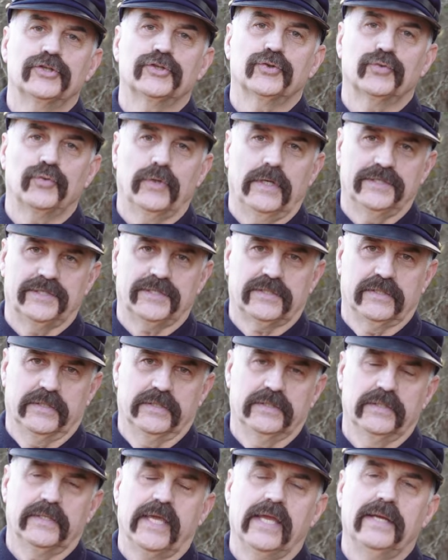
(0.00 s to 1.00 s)

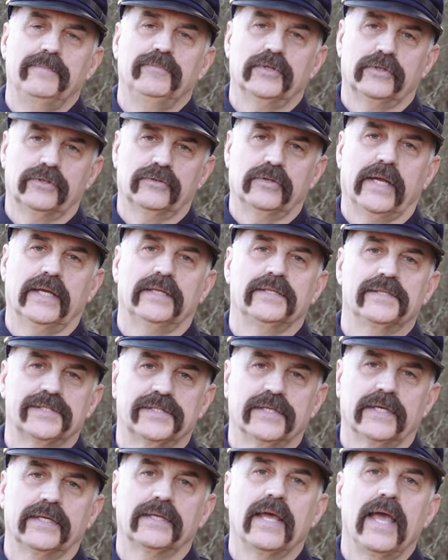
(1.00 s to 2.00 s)
Tresilian, came to Grant and
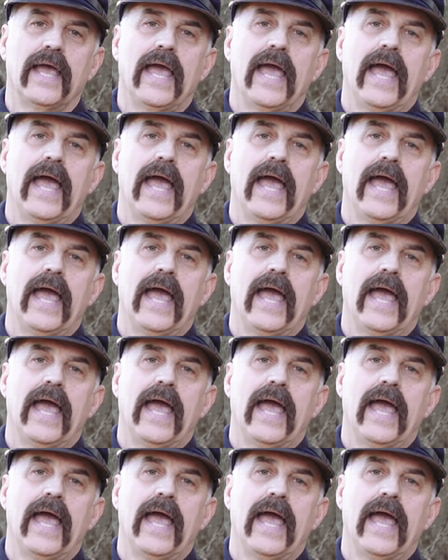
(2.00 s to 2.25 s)
said,